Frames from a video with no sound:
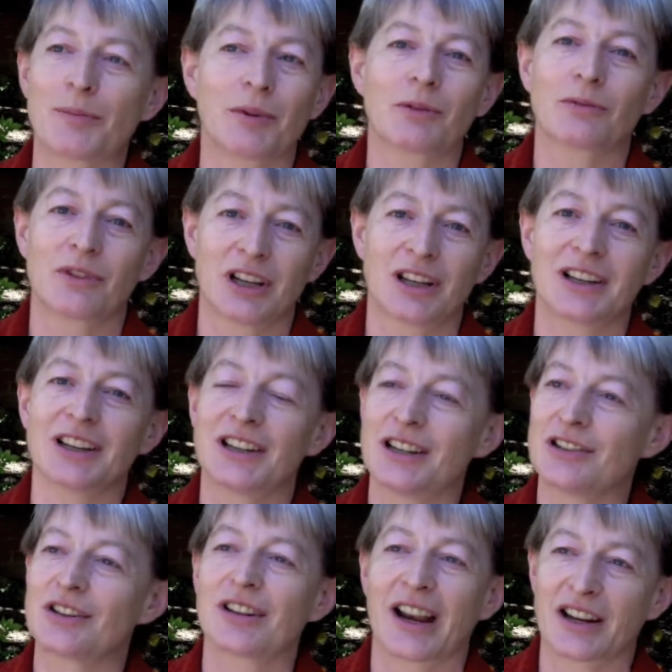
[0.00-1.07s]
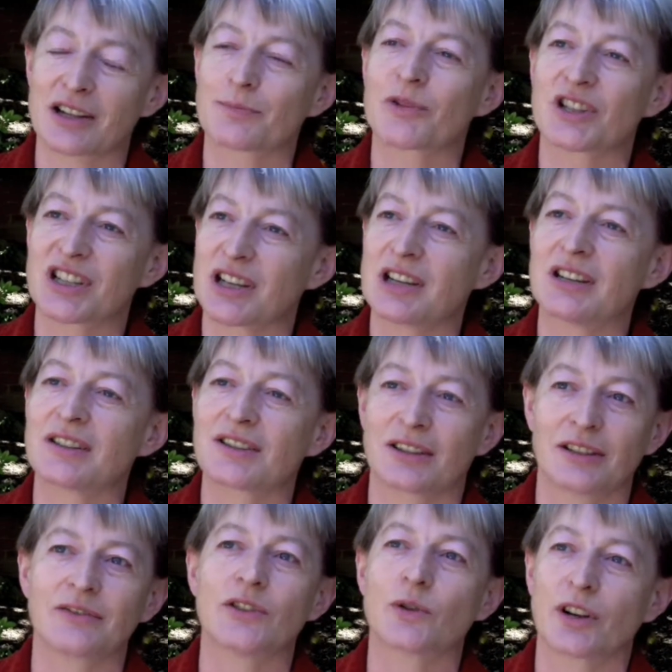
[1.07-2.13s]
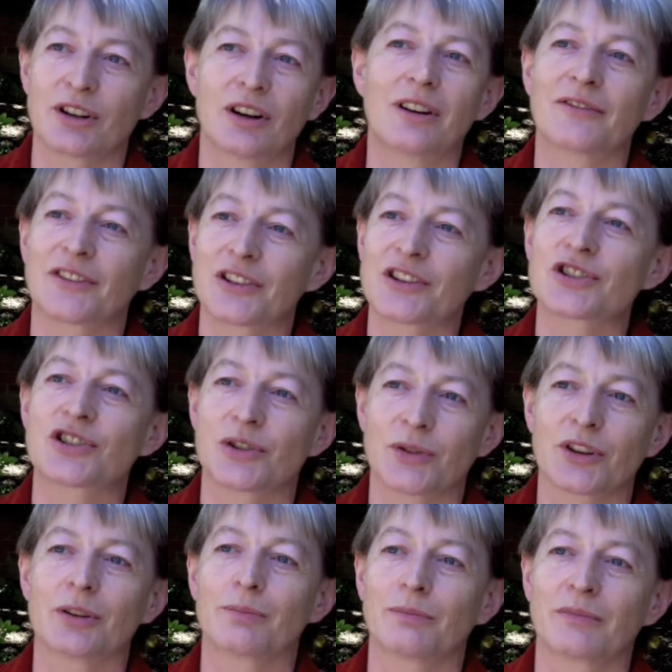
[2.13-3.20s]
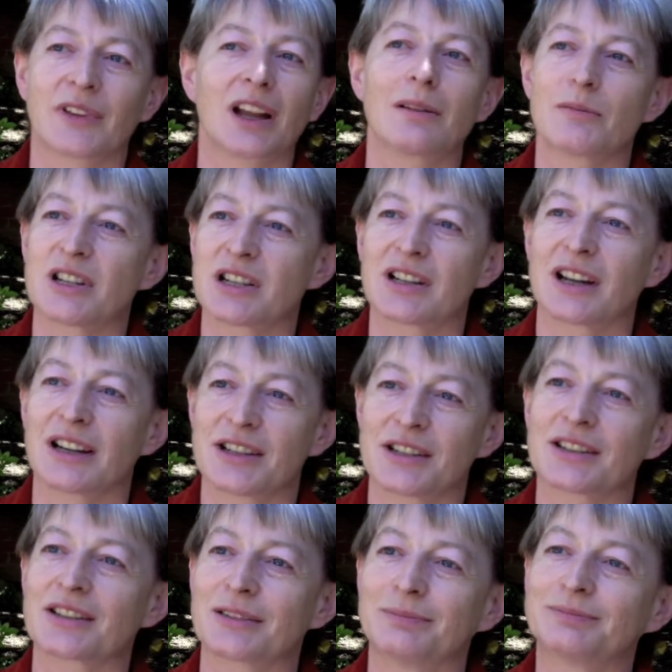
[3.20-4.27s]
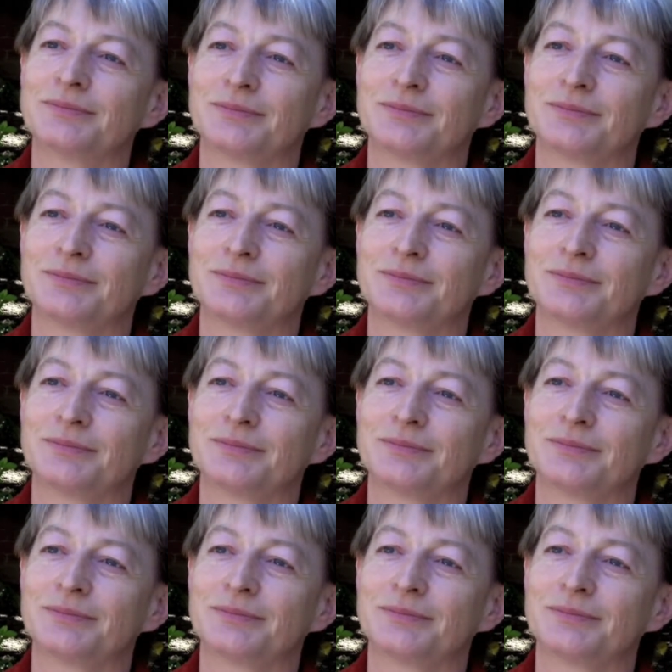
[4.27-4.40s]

people really need expertise, and if you can offer it to them, they'll be delighted.